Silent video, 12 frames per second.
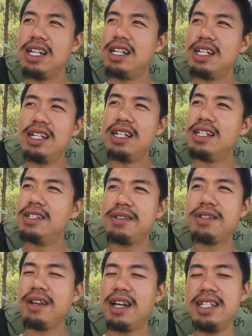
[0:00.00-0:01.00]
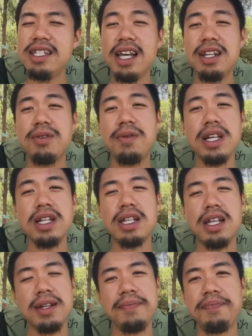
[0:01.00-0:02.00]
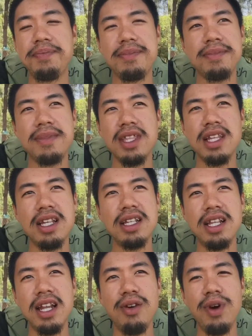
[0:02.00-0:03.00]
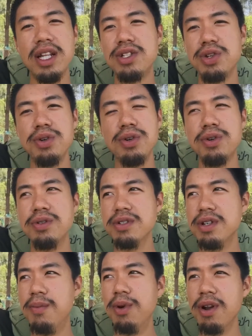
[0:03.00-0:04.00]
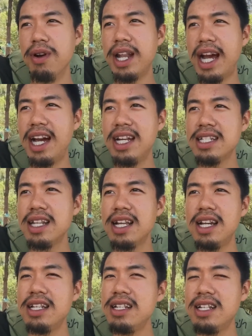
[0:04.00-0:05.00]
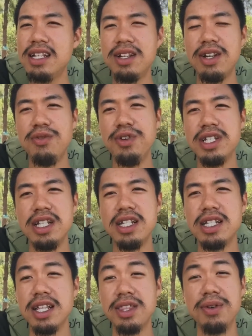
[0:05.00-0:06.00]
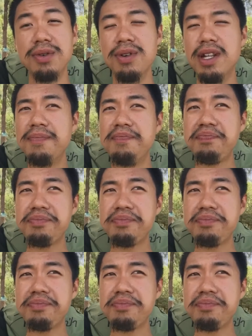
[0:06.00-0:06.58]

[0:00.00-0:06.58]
I decided to quit. Then I went to Bulon, Iceland, which in Satoon.